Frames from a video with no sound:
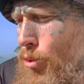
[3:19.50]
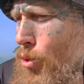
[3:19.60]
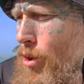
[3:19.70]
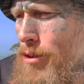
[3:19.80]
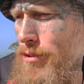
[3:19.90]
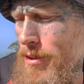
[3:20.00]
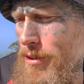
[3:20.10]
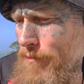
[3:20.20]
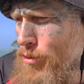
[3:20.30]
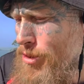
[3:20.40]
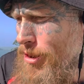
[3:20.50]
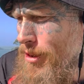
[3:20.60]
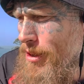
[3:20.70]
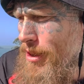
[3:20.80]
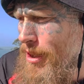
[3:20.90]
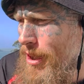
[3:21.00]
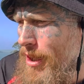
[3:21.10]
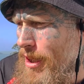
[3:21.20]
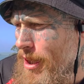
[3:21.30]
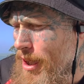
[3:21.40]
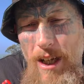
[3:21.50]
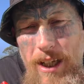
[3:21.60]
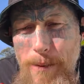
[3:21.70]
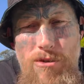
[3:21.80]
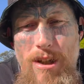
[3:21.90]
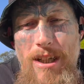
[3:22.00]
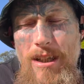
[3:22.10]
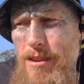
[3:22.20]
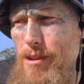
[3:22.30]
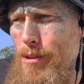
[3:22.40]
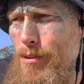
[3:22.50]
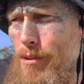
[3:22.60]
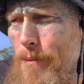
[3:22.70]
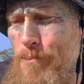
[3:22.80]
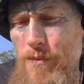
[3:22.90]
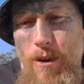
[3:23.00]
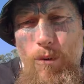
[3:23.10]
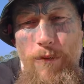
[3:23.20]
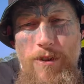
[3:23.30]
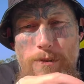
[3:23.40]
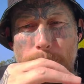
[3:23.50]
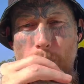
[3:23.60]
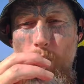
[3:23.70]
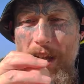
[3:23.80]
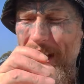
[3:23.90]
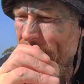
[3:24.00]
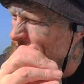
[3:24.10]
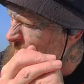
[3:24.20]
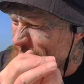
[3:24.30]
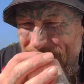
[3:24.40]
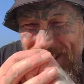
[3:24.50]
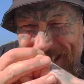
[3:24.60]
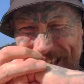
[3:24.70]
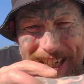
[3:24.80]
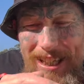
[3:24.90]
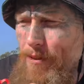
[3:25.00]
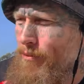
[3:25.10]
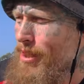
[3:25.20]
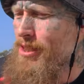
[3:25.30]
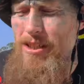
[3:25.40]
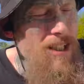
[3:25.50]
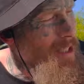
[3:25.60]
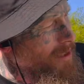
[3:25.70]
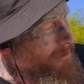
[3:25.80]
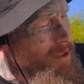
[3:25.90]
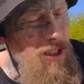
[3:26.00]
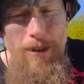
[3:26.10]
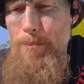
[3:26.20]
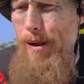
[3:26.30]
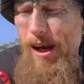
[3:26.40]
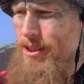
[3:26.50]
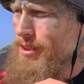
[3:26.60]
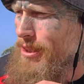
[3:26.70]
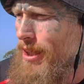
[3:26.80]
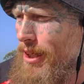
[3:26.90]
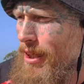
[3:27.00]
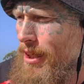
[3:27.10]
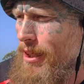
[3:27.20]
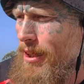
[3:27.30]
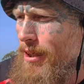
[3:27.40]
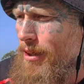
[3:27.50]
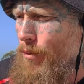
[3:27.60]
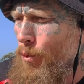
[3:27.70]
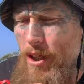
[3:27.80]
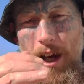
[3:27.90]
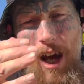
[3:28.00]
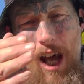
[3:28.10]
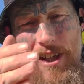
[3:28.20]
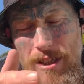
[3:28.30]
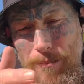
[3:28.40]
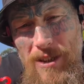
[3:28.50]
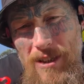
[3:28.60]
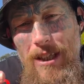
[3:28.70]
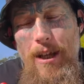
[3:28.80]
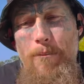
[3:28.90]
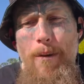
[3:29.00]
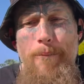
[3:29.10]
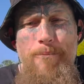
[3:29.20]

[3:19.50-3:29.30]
all those in the future. And I kept training. So with this ball energy, negative energy, living in the past, when something did come up,